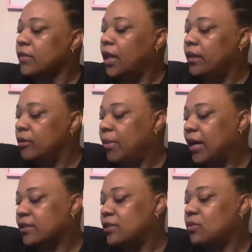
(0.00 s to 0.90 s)
in the
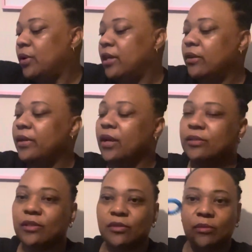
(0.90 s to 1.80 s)
box as well, and
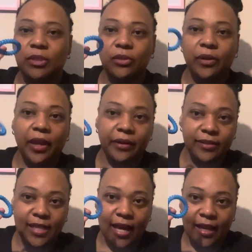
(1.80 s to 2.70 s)
also some little hair
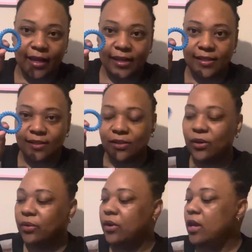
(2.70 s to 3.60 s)
ties.
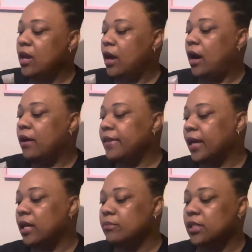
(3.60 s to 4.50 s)
So all that
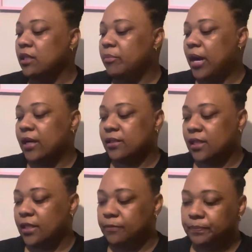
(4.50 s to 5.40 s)
comes in the box,
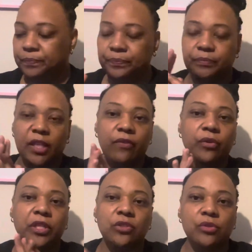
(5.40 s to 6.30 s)
and if
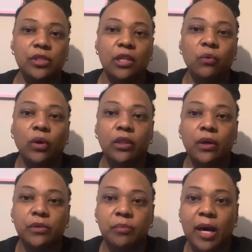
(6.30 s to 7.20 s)
you're interested in one of
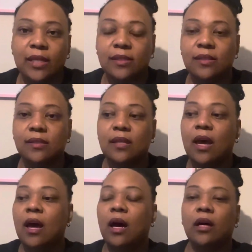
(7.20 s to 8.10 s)
those boxes,
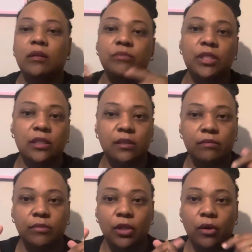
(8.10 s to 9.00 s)
just,
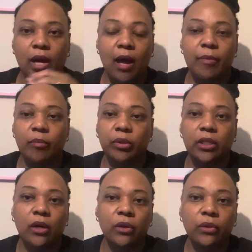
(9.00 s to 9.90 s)
comment
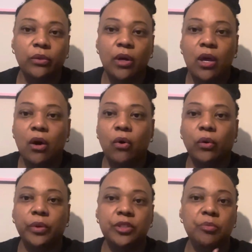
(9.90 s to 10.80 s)
below or
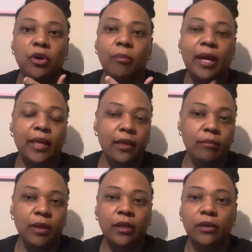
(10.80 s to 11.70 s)
reach me on my
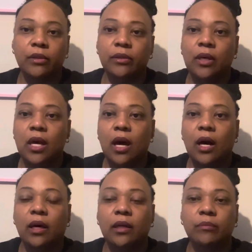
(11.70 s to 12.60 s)
email,
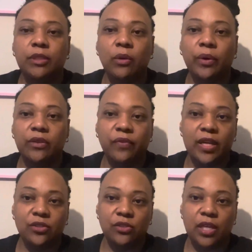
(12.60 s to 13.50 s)

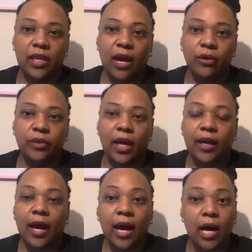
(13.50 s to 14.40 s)

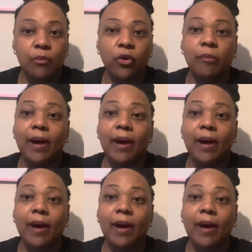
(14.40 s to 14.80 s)
dwingsfashions@yahoo.com or